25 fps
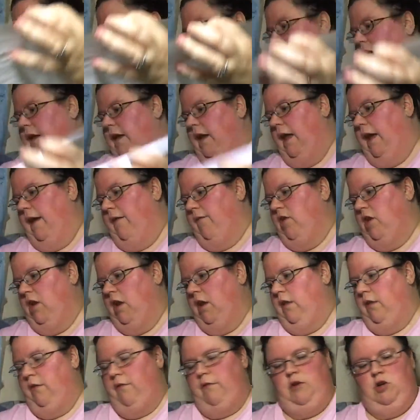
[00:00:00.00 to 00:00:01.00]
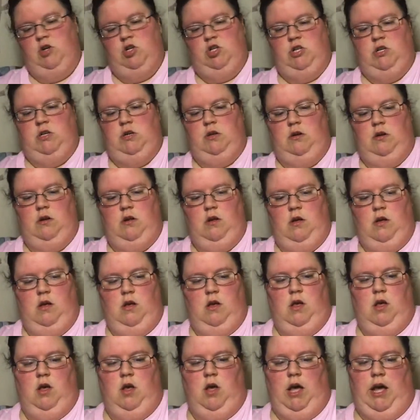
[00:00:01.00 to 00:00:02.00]
I did have another version.
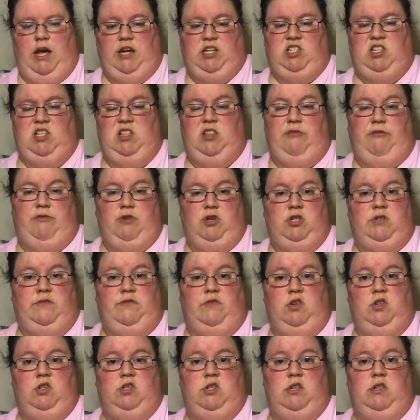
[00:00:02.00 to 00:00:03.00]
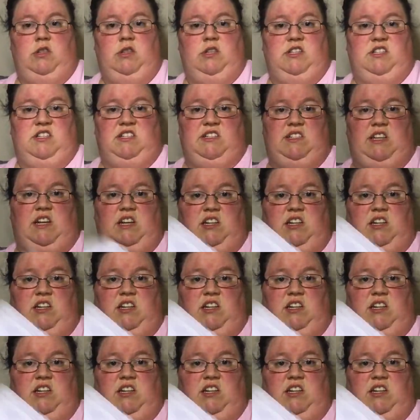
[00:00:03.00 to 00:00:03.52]
Actually, the first version. This is